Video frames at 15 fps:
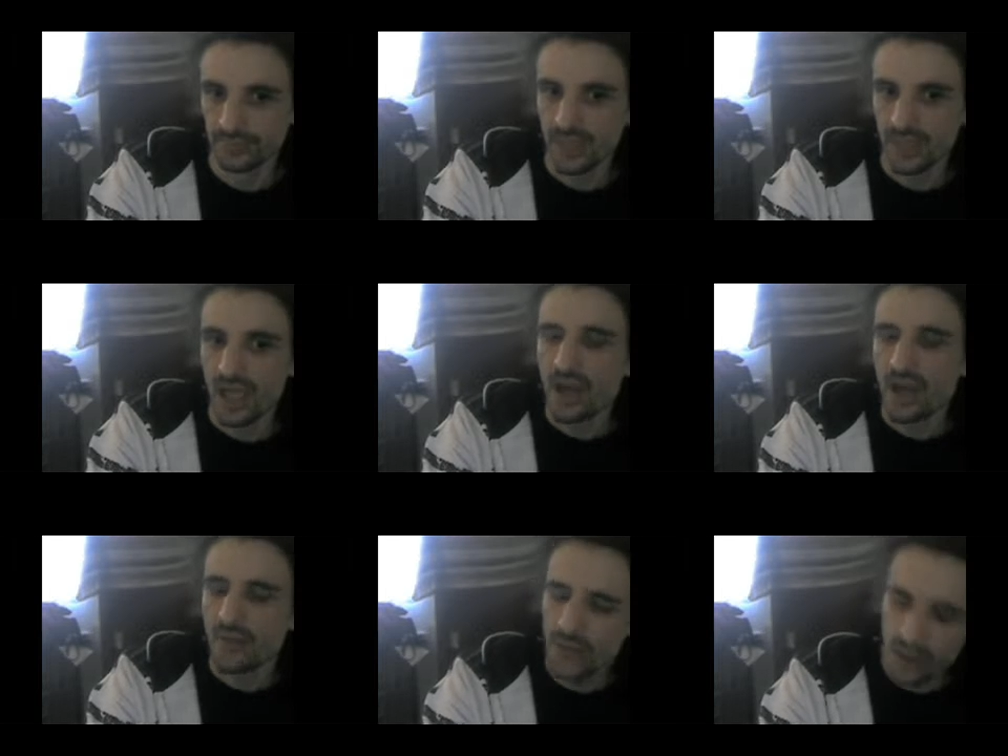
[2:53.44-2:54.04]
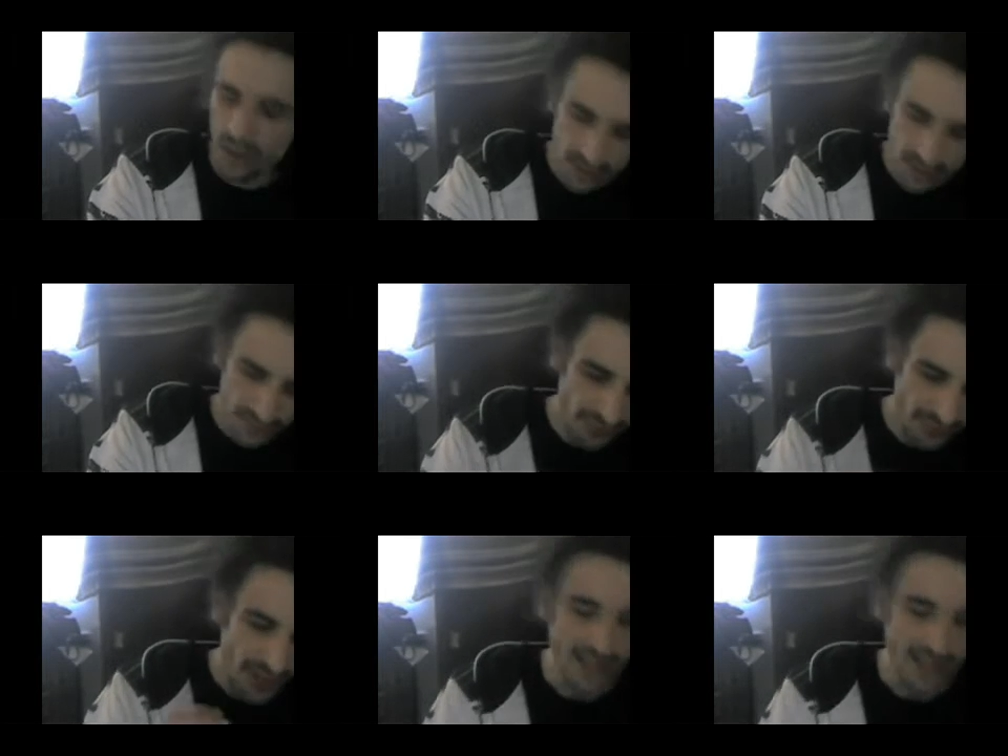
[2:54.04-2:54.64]
No
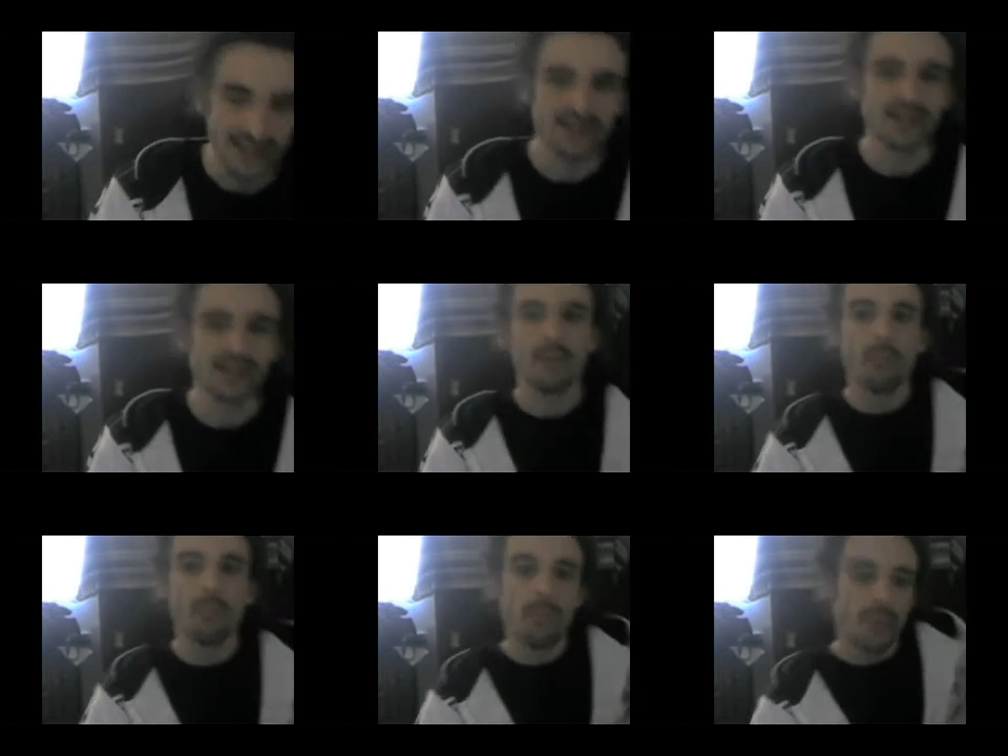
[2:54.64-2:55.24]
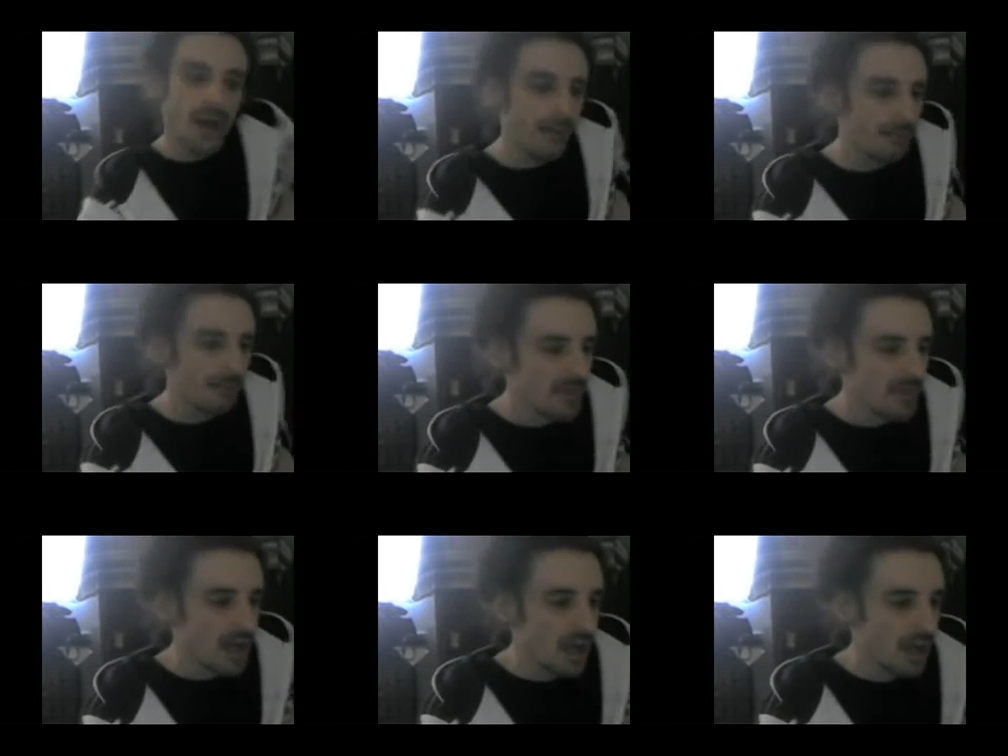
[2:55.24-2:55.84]
offense, but
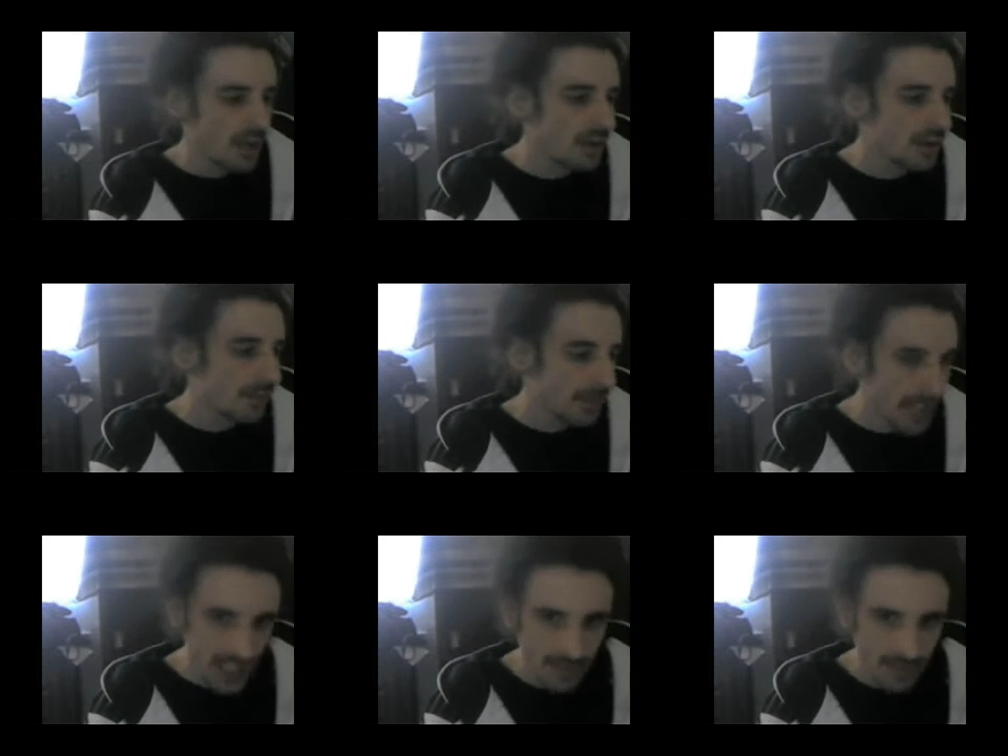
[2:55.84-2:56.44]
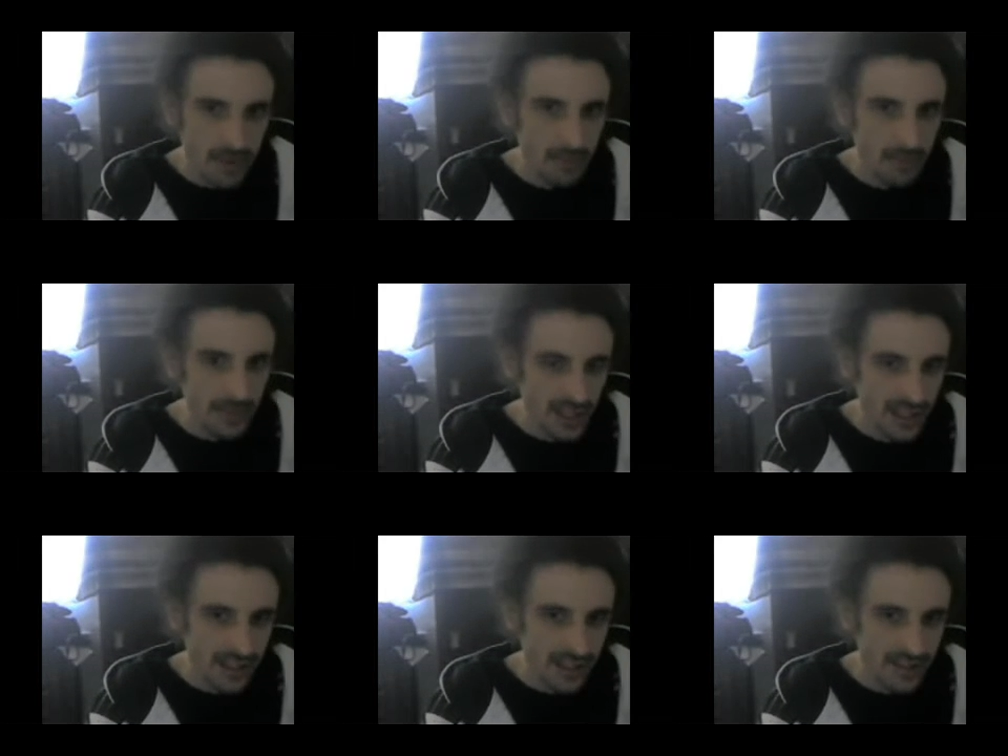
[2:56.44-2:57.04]
the black
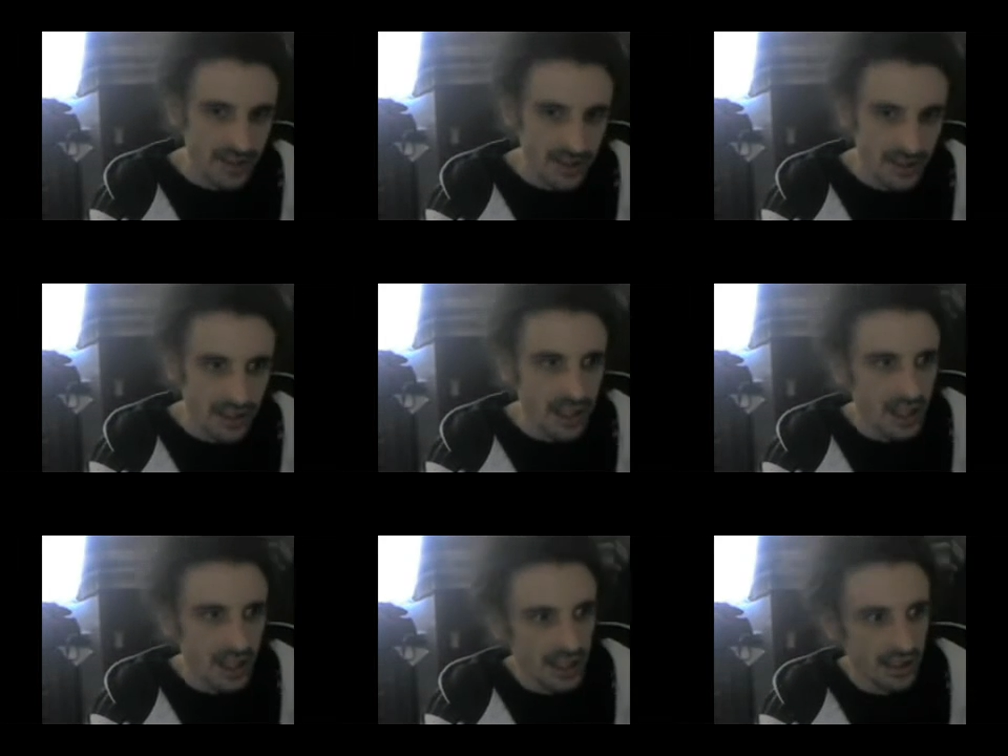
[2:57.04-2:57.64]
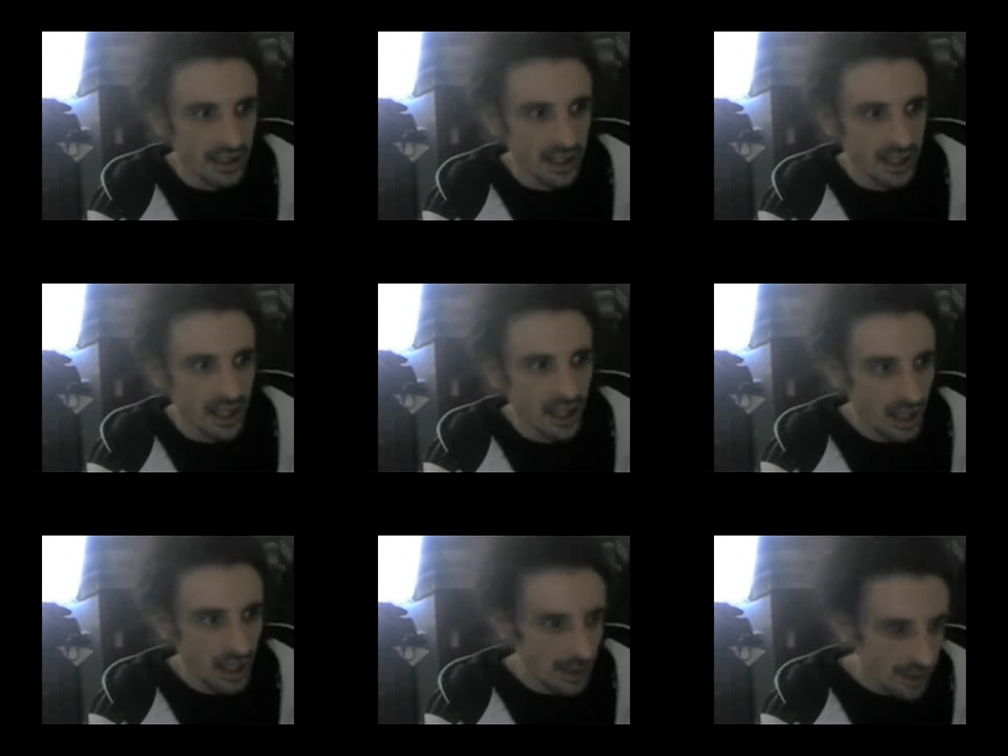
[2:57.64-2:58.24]
population in
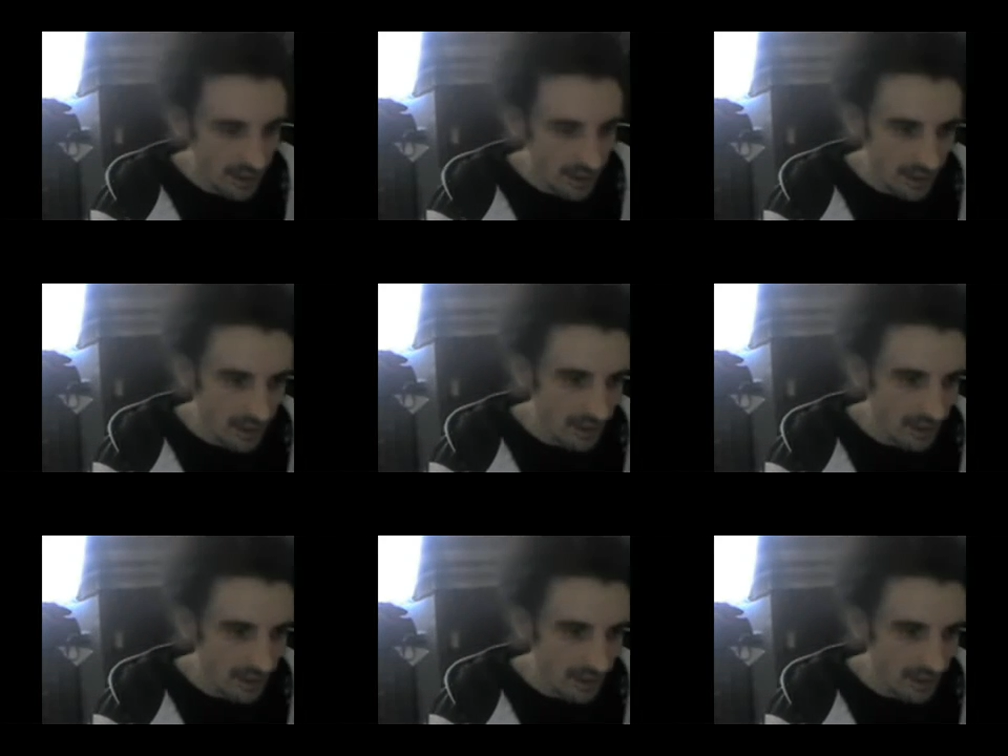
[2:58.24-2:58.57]
other